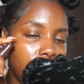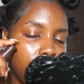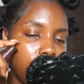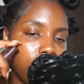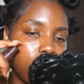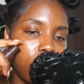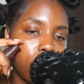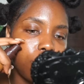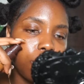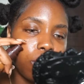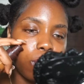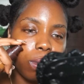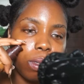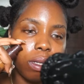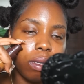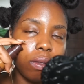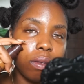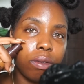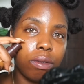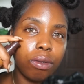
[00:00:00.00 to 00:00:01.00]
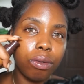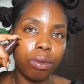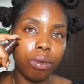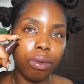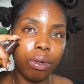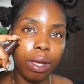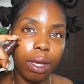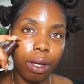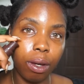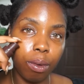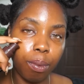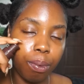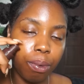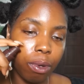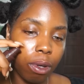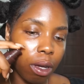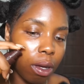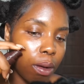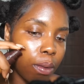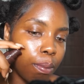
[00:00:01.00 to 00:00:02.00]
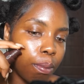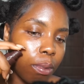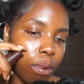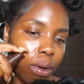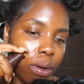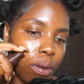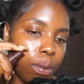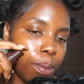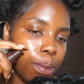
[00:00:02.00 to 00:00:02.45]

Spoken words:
and I'll be willing to help you out more.